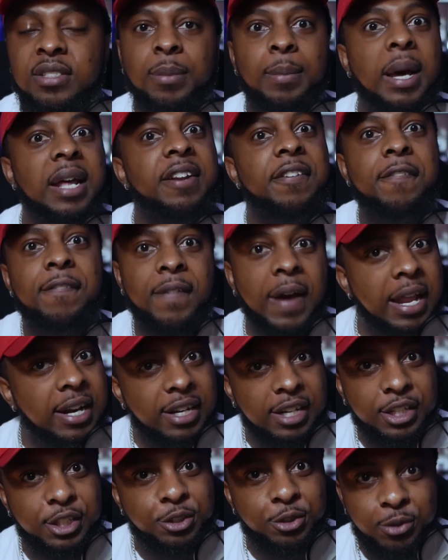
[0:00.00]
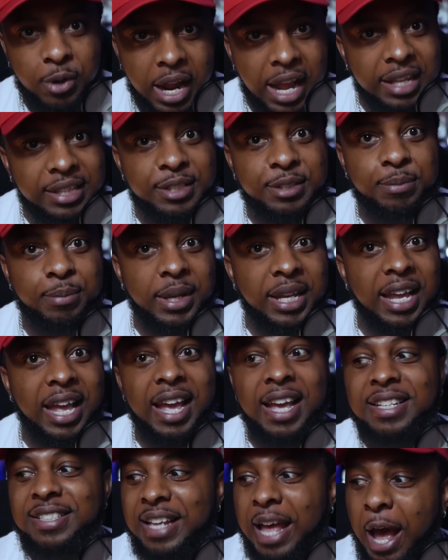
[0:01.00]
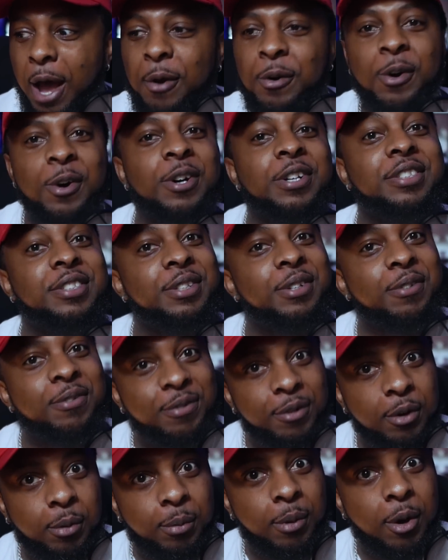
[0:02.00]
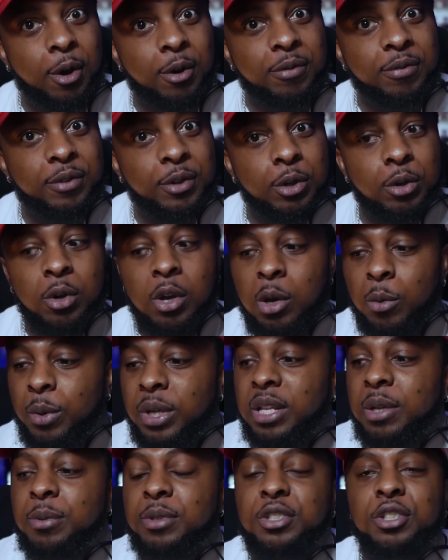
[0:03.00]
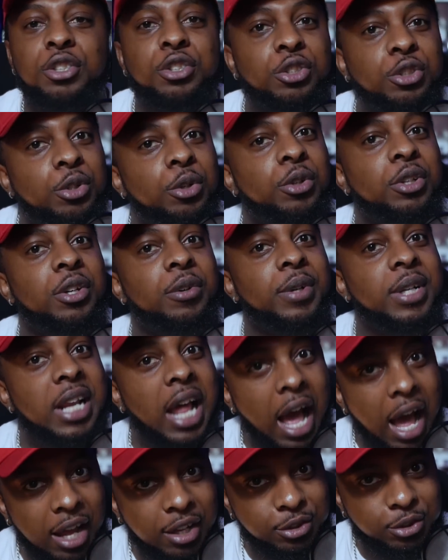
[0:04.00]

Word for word: Somebody finally dragged his big ass out onto the football field when he was a junior in high